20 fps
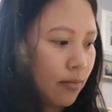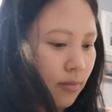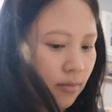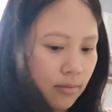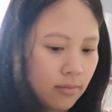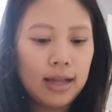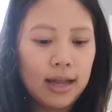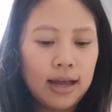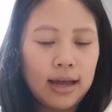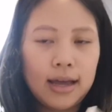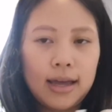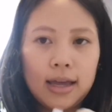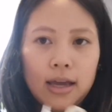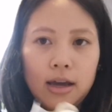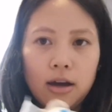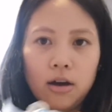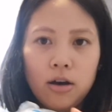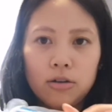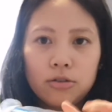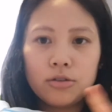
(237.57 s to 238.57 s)
What I
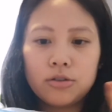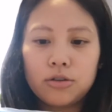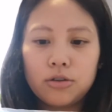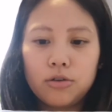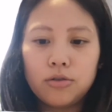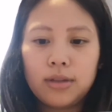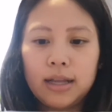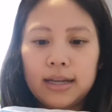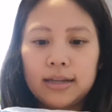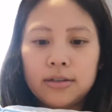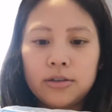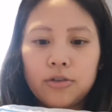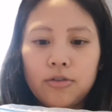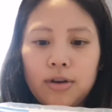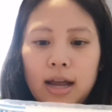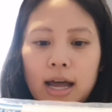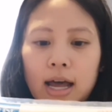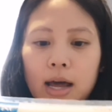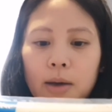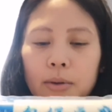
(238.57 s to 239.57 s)
also like to
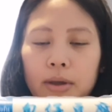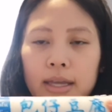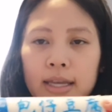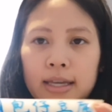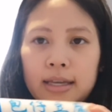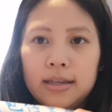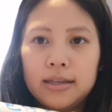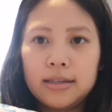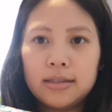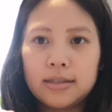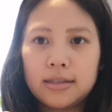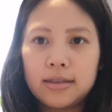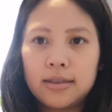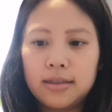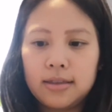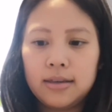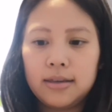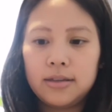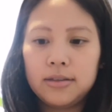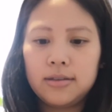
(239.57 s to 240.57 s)
grab is
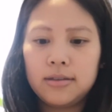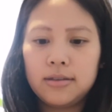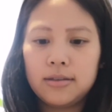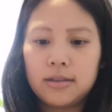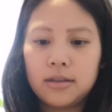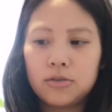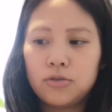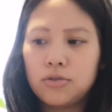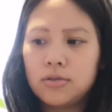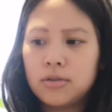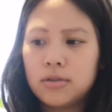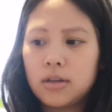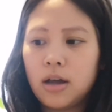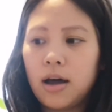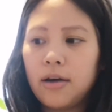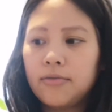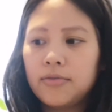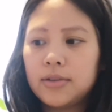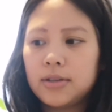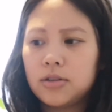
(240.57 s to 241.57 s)
the
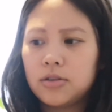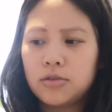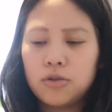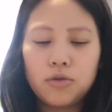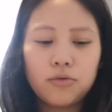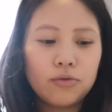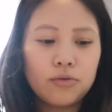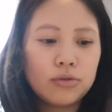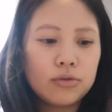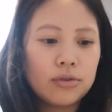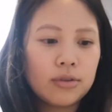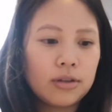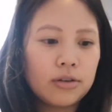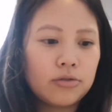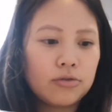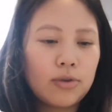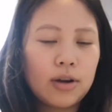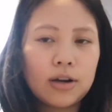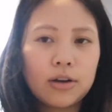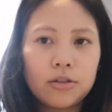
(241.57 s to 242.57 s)
soft tofu. So
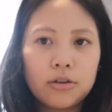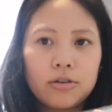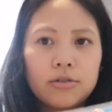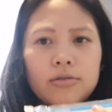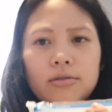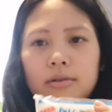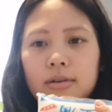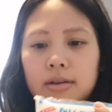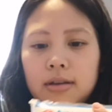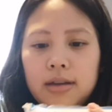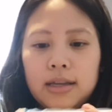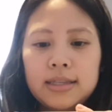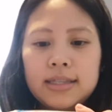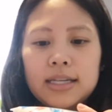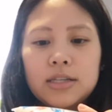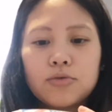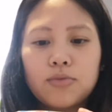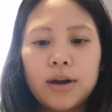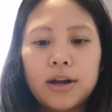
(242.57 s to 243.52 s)
there's regular, it says